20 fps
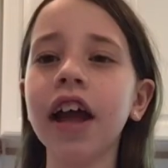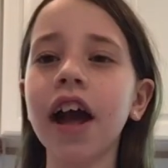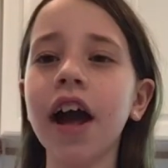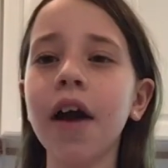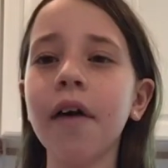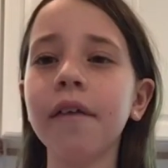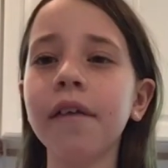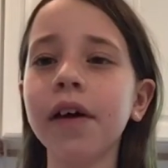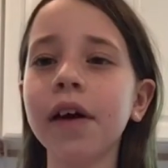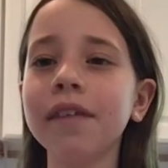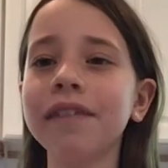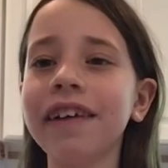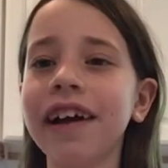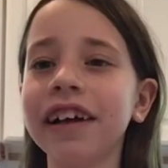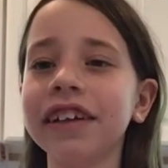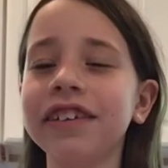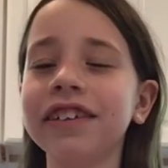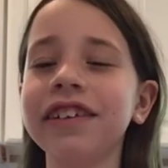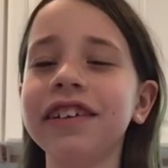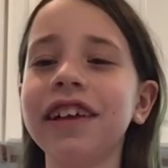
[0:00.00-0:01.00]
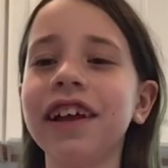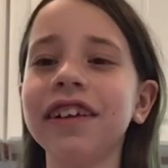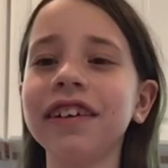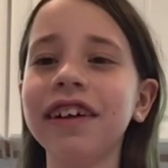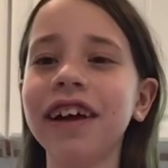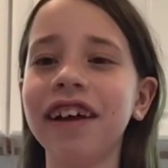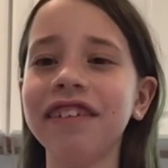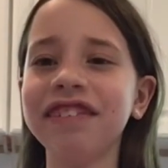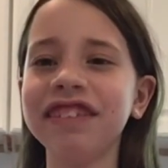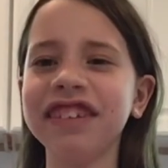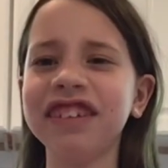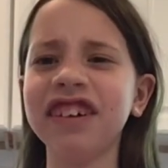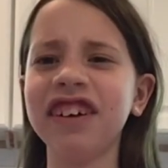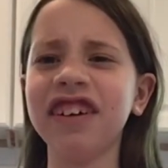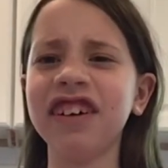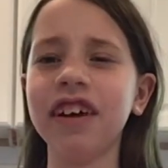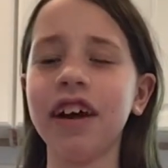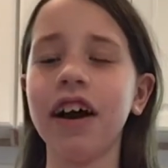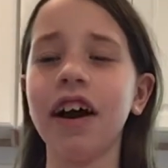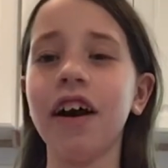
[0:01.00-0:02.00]
welcome back to another episode
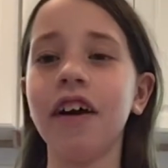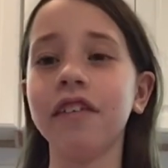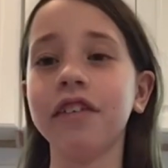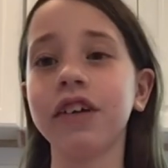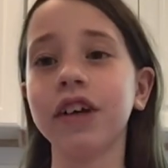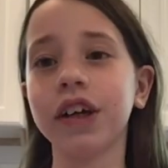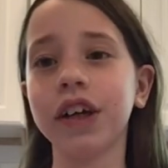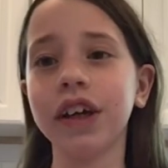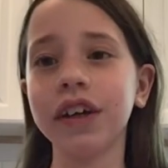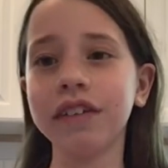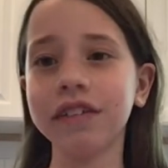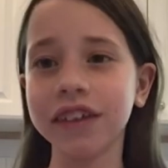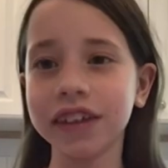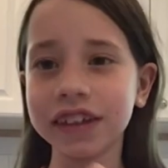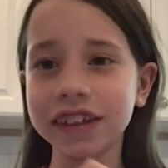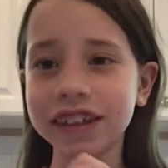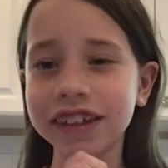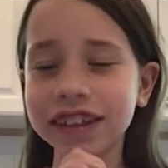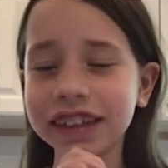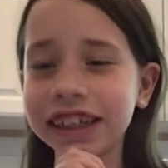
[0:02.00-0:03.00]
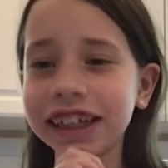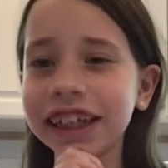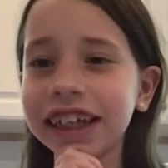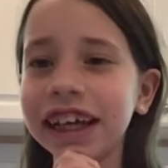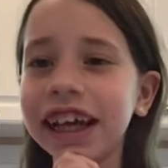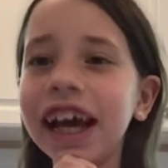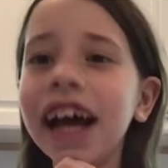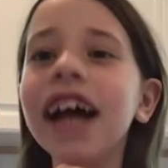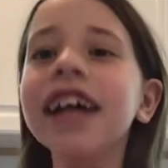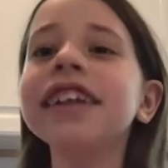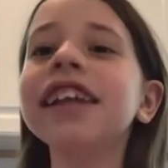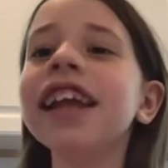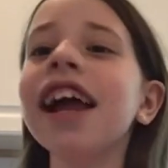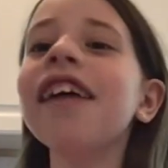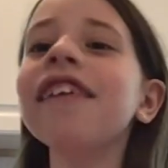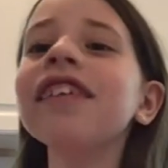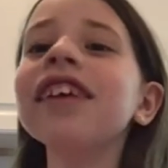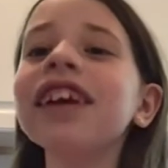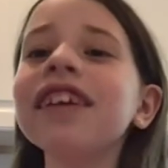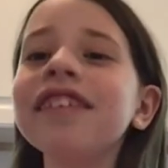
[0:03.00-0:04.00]
of Cooking with Tea. Today
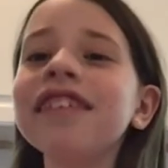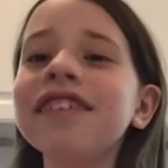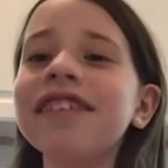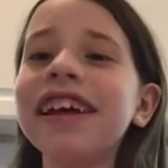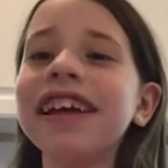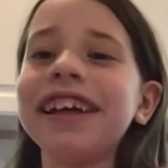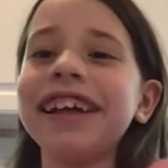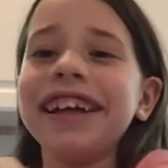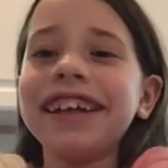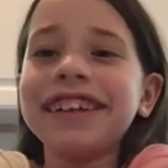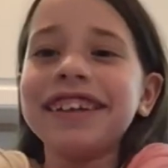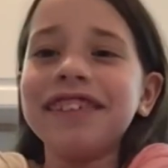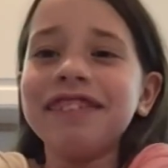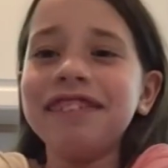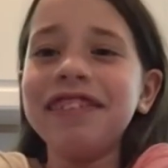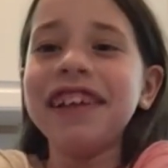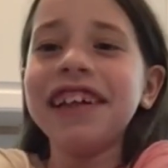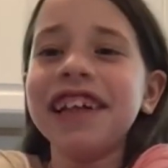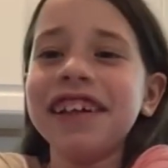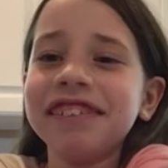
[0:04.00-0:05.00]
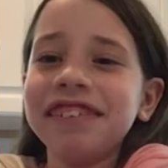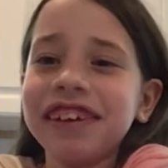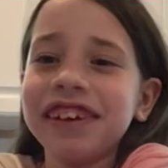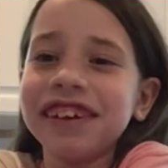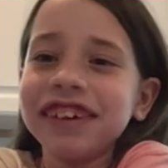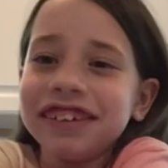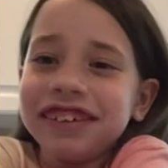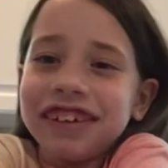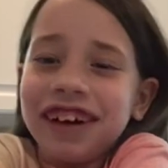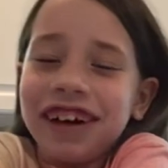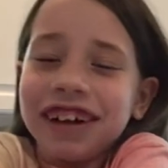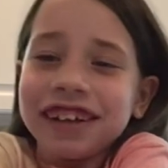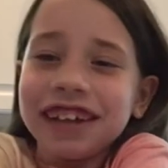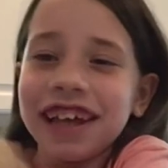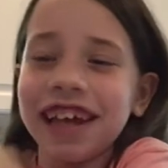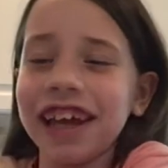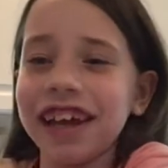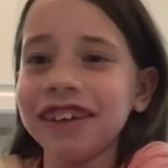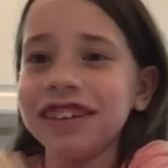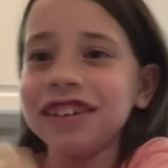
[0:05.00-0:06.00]
we're going to be making some peanut butter chocolate
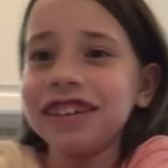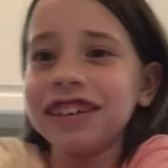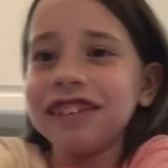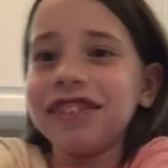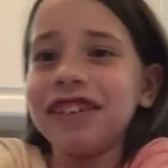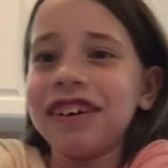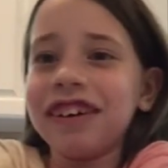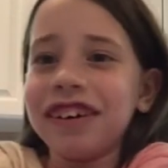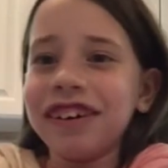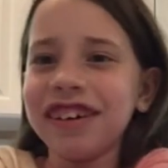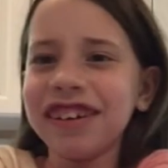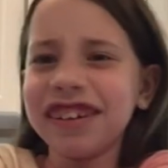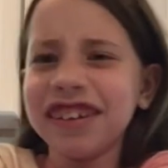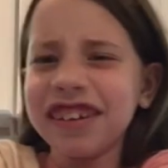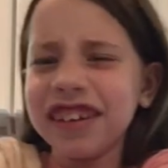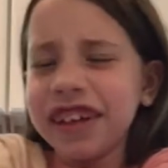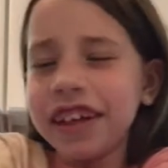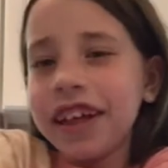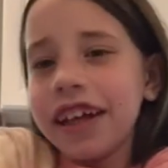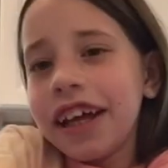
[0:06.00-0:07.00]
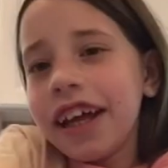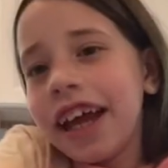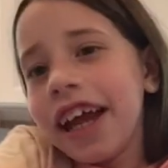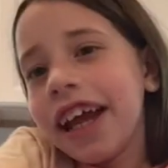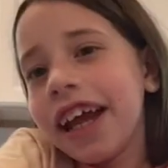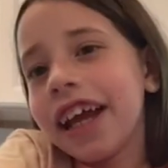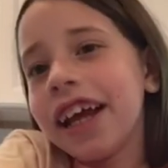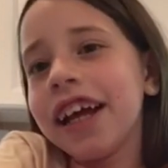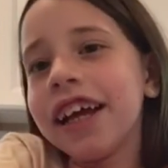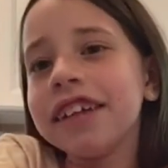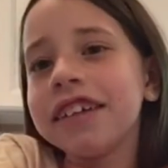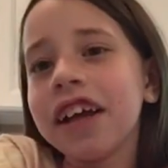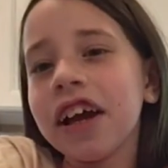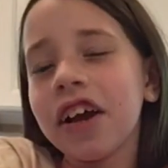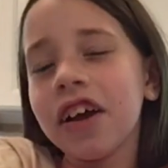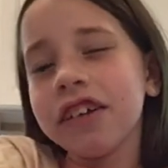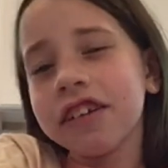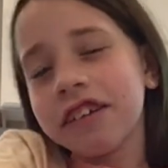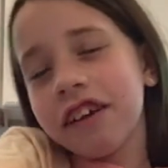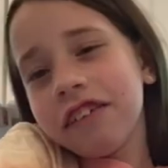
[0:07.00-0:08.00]
energy balls. And I
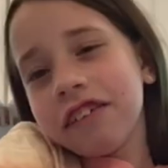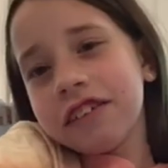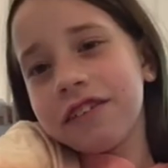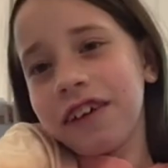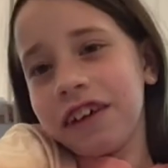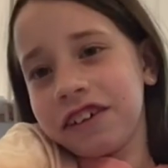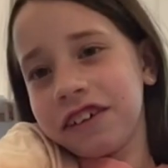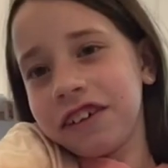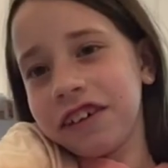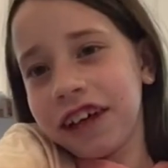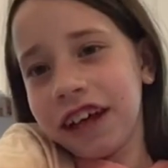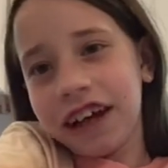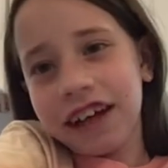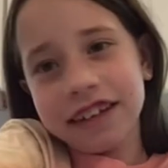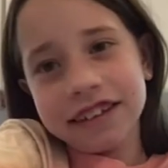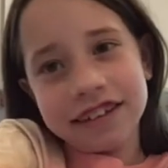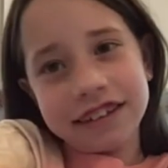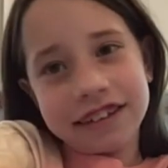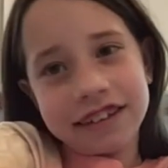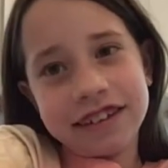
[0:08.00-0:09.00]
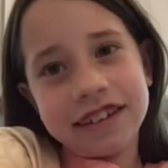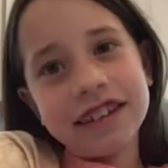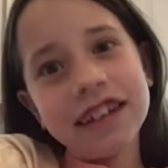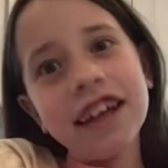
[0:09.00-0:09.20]
also have a special guest.